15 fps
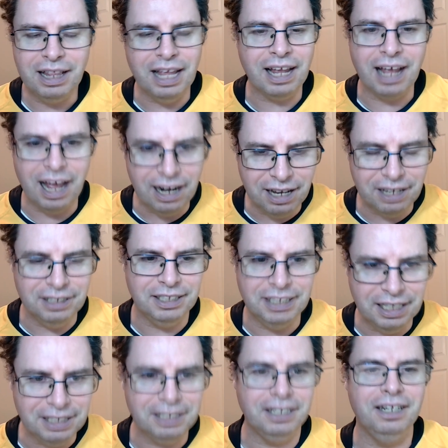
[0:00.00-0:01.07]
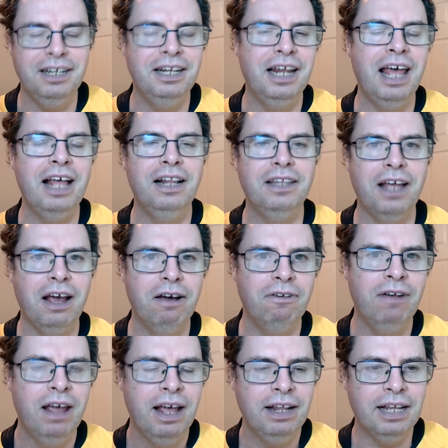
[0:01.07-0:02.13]
They can't consistently nail
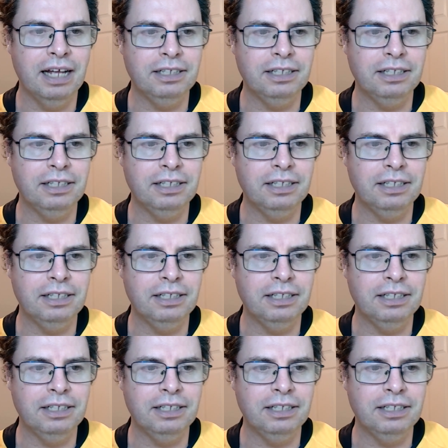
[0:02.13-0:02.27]
down